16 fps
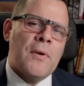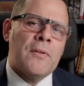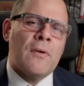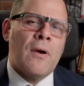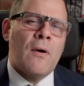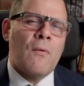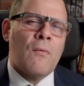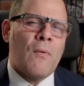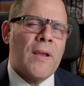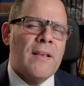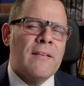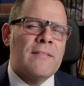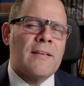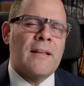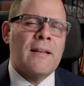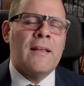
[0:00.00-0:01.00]
but
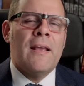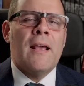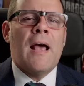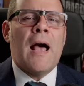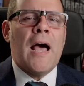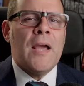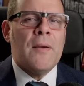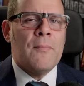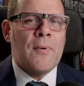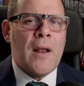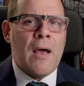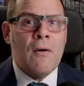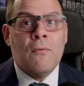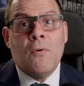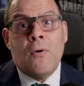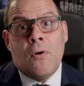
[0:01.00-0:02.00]
raise an
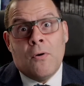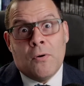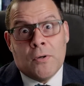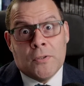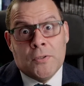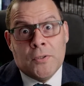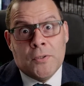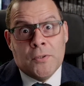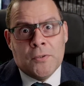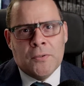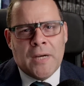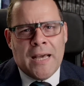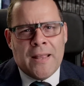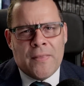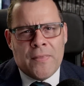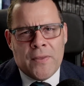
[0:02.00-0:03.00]
eyebrow or two
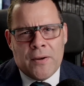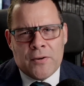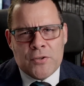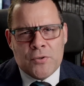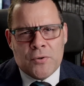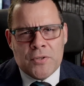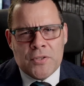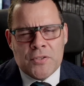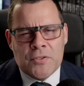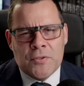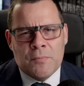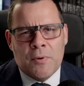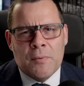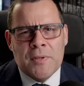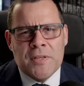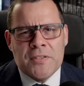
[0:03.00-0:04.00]
at their choice to
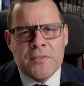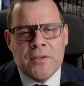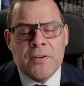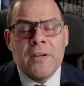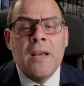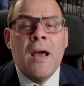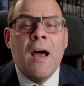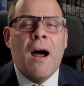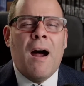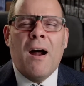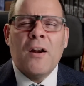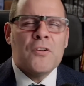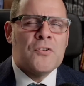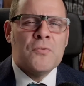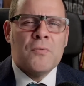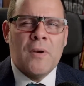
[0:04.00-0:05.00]
publish their
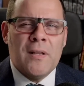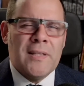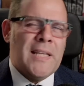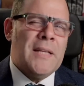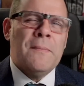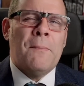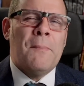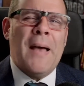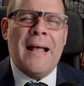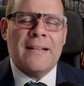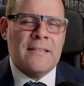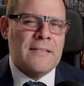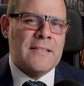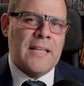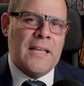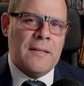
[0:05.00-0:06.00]
Archewell impact
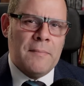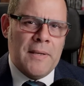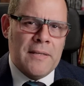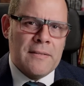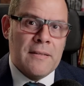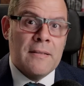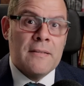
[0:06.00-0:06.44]
statement